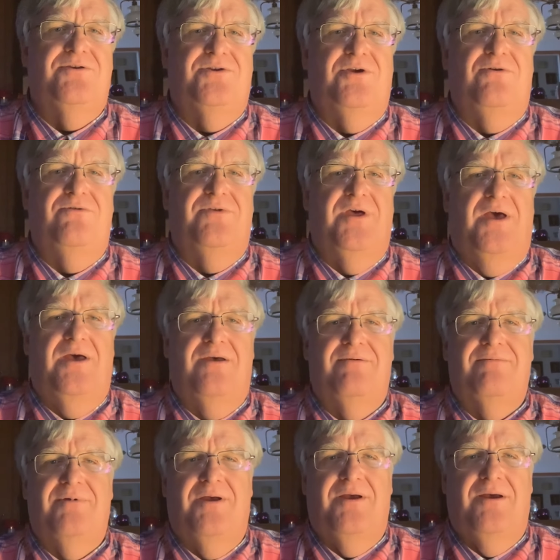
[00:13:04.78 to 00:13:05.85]
to the
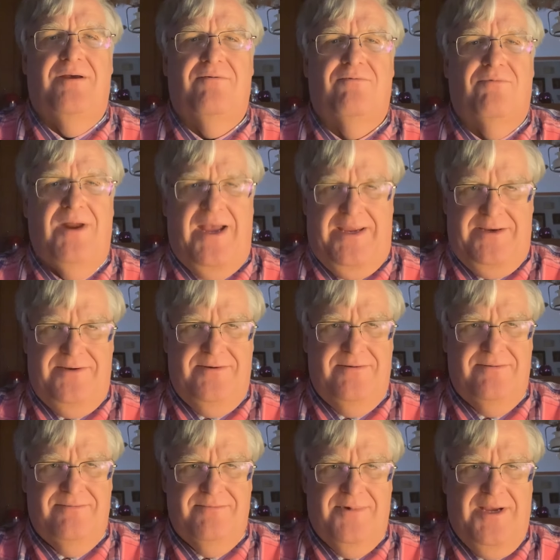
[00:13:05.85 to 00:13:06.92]
right?
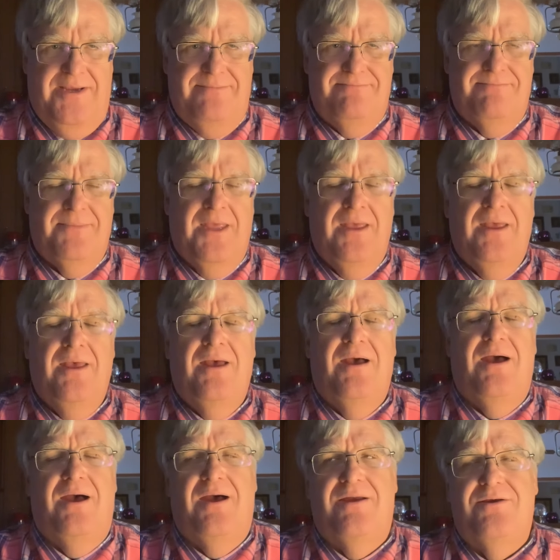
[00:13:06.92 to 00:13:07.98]

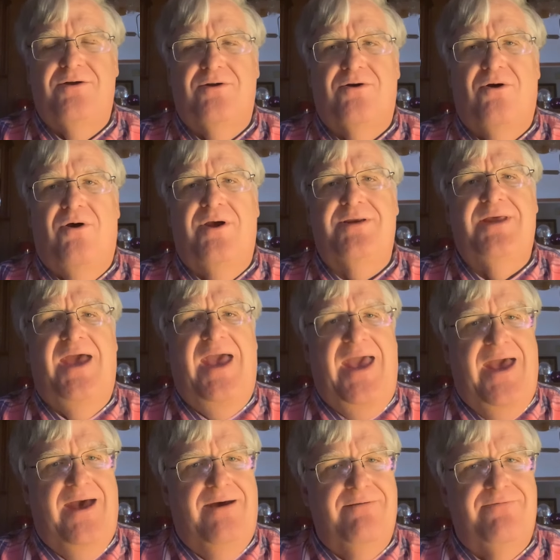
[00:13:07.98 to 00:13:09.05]
You're going to
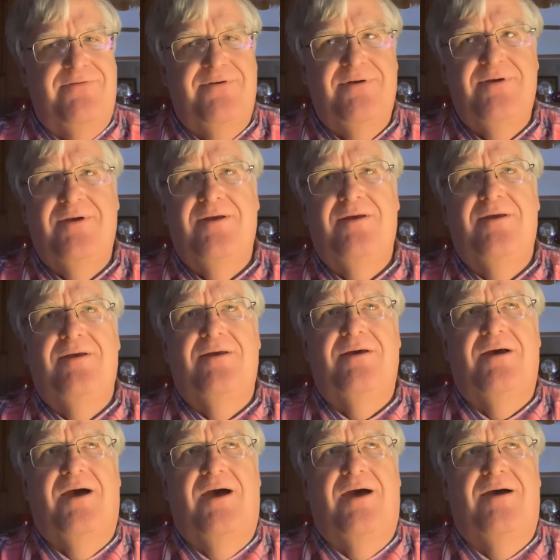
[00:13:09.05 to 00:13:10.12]
have
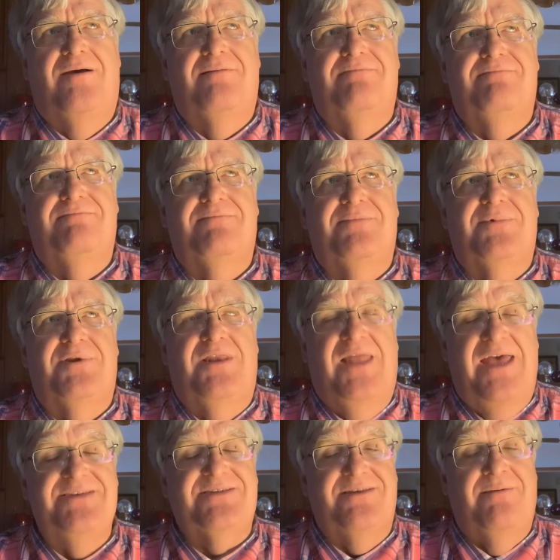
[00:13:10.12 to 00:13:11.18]

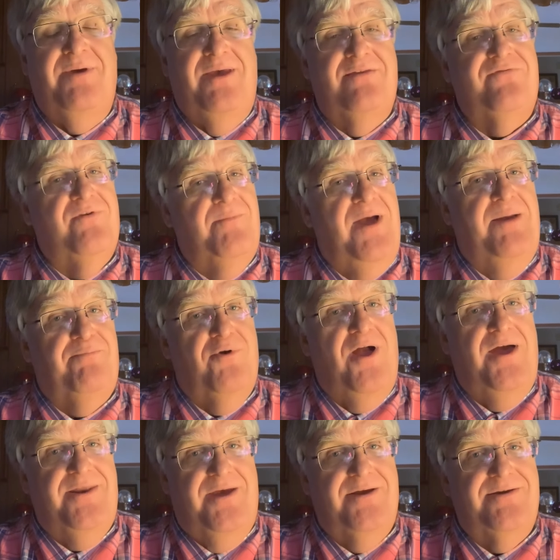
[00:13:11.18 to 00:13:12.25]
less demand for my
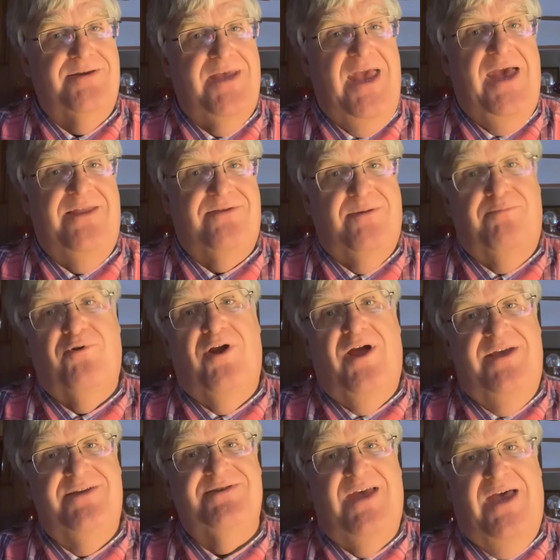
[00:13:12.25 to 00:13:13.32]
product at the
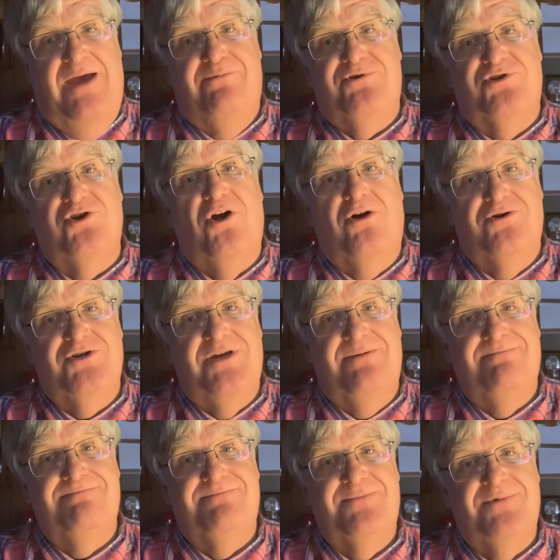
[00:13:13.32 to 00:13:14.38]
price I was charging
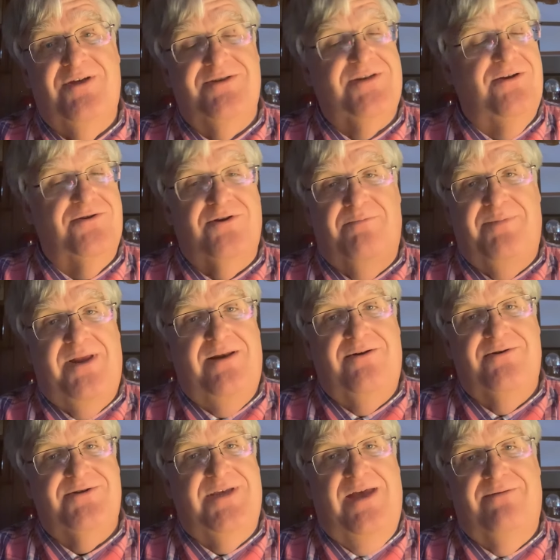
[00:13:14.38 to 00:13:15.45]
because there are
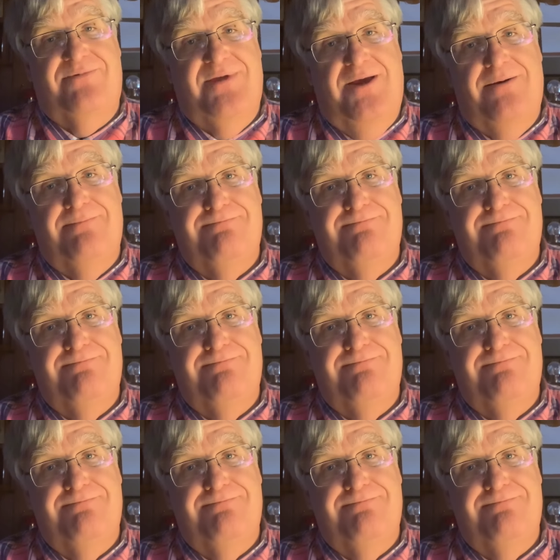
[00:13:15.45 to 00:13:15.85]
competitors out there.